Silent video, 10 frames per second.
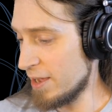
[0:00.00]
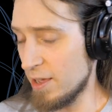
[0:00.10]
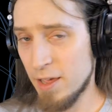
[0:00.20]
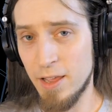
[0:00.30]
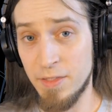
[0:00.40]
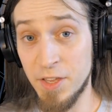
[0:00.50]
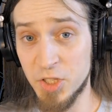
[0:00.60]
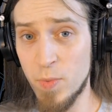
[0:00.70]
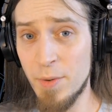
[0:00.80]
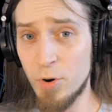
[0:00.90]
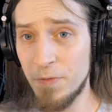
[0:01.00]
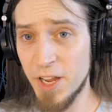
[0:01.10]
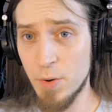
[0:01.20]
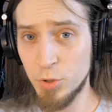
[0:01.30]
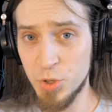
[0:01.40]
There's one more
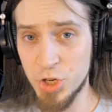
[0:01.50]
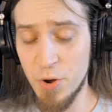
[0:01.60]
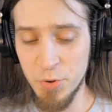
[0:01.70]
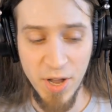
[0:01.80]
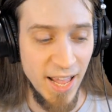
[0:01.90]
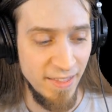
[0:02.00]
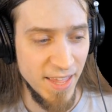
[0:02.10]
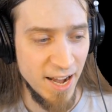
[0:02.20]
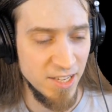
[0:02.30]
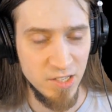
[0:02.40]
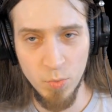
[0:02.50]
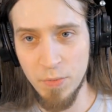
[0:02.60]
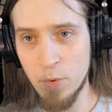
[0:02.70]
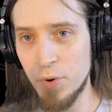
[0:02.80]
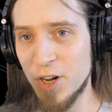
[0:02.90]
thing I want to show you, and that is when
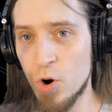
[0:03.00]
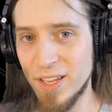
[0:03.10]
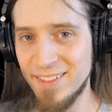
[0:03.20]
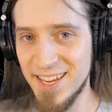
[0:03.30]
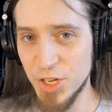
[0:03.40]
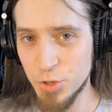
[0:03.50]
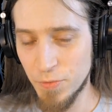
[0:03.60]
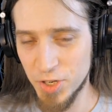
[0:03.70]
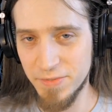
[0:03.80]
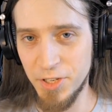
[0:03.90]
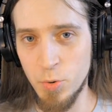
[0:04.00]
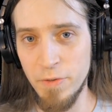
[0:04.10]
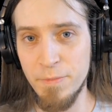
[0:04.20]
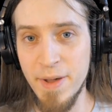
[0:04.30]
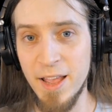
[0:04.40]
we were recording the intro for this video,
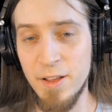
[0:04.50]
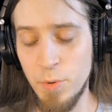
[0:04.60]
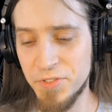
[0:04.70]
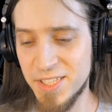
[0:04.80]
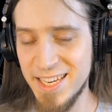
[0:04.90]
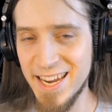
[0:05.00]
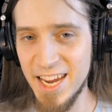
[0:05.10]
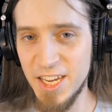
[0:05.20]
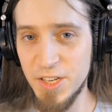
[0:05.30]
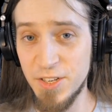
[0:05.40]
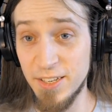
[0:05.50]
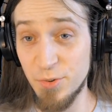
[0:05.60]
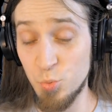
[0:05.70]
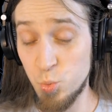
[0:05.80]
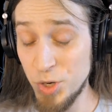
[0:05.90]
we've seen a
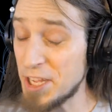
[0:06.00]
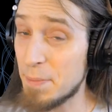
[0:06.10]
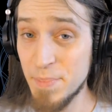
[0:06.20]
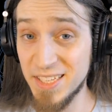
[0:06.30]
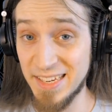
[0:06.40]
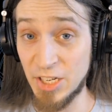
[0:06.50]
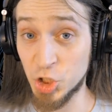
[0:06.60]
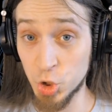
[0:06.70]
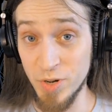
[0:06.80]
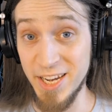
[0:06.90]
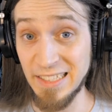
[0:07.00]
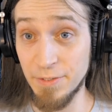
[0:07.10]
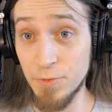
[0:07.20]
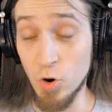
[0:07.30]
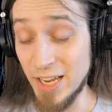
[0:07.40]
really amazing tree in the
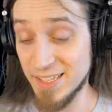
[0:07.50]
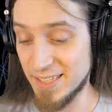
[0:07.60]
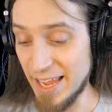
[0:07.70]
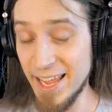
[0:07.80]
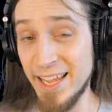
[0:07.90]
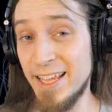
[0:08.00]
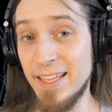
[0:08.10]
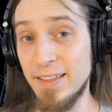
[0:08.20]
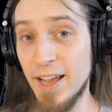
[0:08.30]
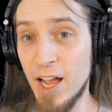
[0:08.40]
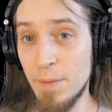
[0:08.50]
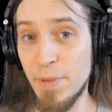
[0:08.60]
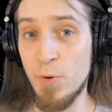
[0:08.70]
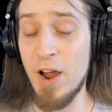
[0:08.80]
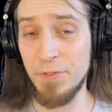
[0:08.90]
forest, and
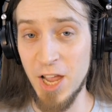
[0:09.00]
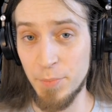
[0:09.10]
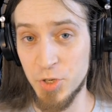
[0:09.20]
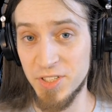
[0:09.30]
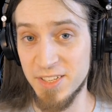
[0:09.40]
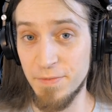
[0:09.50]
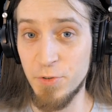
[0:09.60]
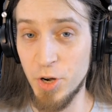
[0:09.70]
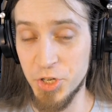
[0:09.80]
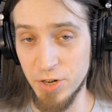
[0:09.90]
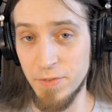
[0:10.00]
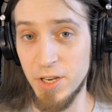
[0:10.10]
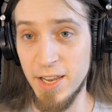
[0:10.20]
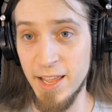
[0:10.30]
my wife captured some footage of it,